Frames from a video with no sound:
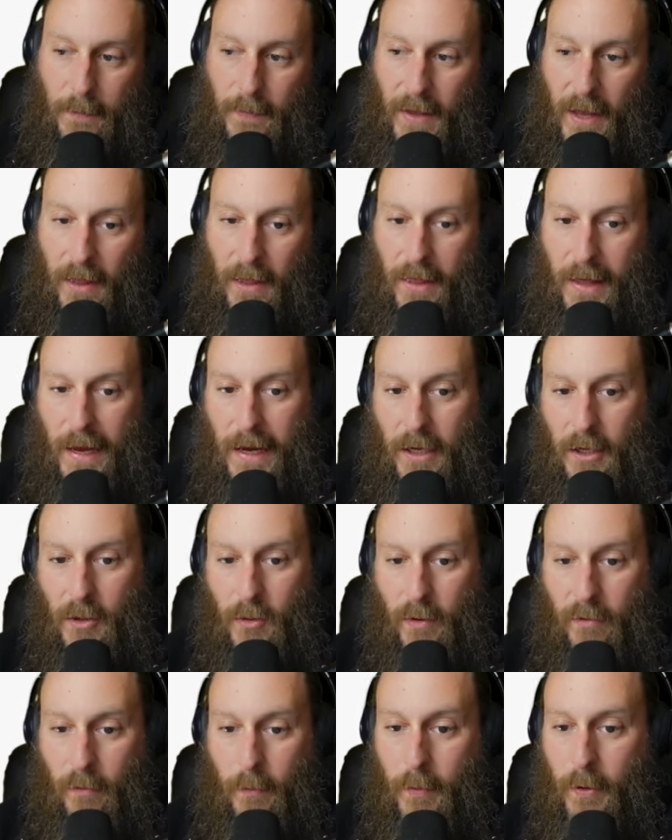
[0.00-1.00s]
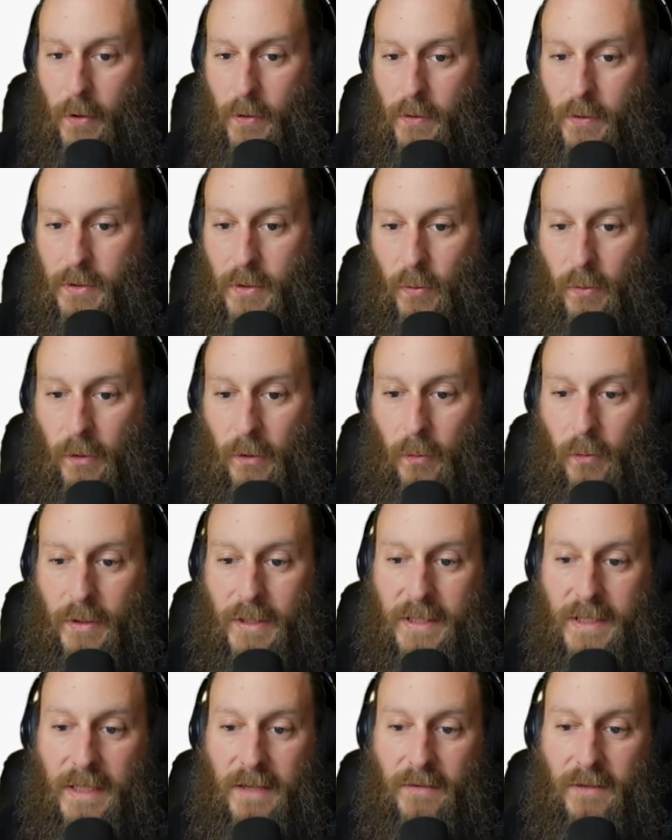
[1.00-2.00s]
and they who have opposed will
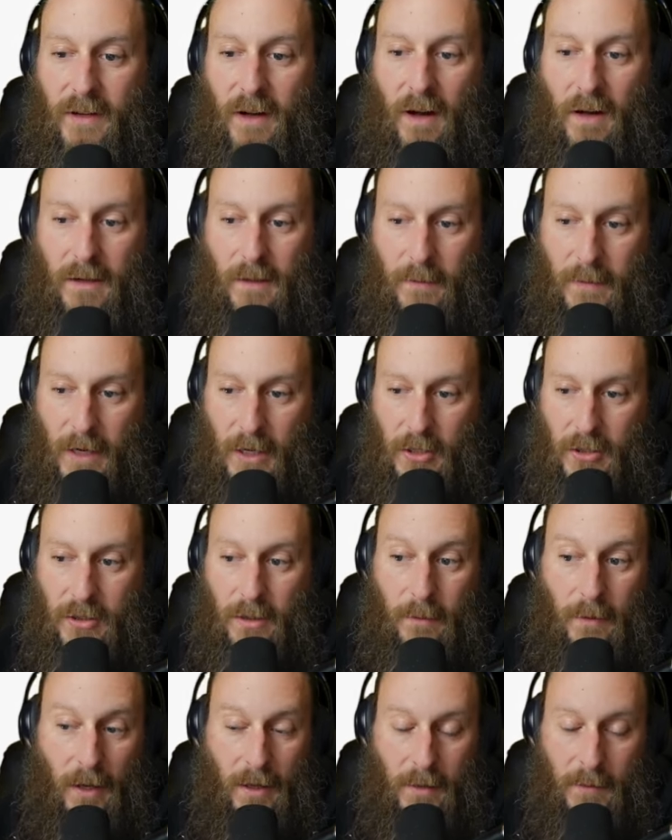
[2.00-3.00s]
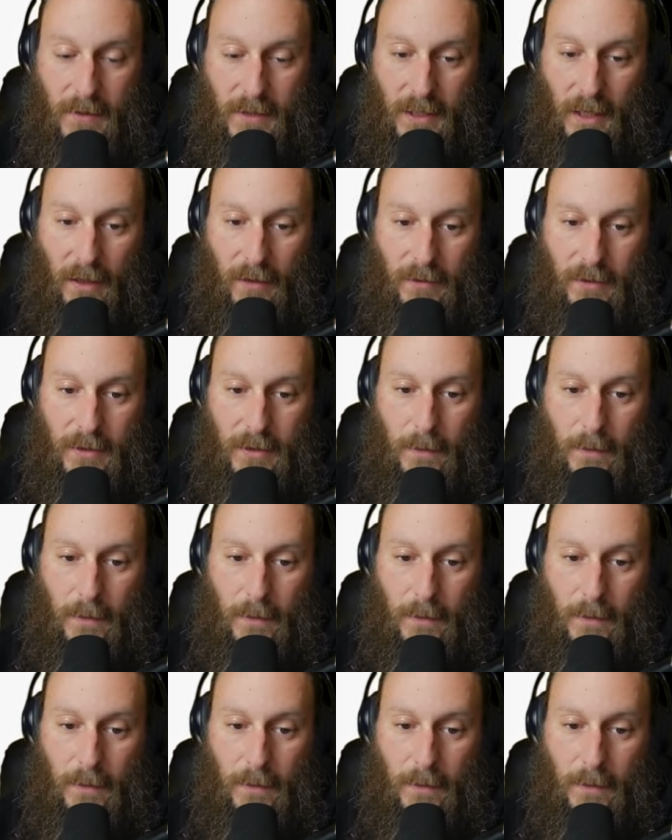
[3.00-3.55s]
receive condemnation upon themselves.